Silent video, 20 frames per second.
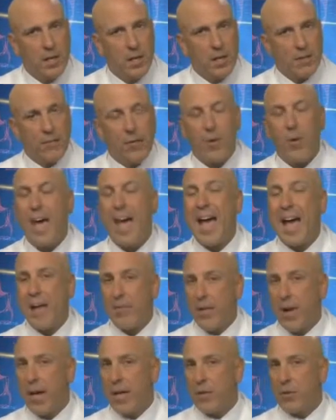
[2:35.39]
If you
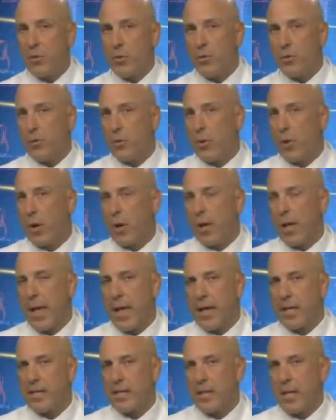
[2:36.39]
have hydrofluoric
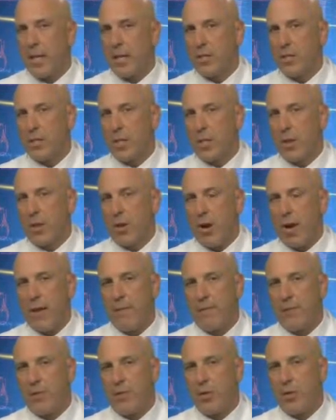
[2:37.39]
acid etch in your
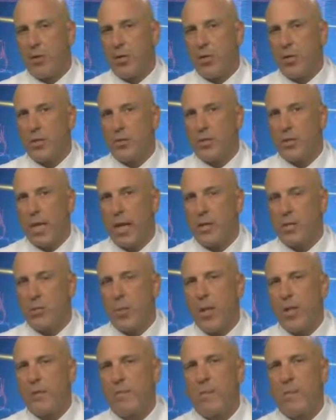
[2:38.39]
office, you can use that as well.